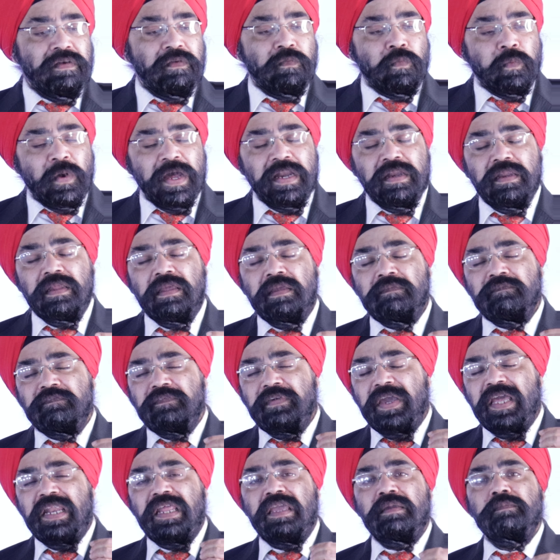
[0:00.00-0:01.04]
One
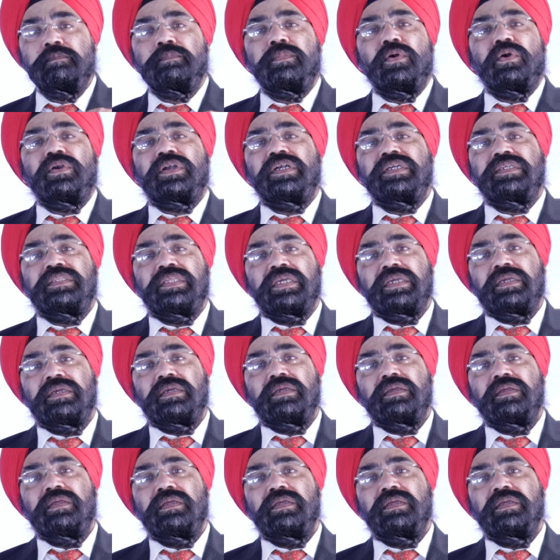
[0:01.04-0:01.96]
very important thing,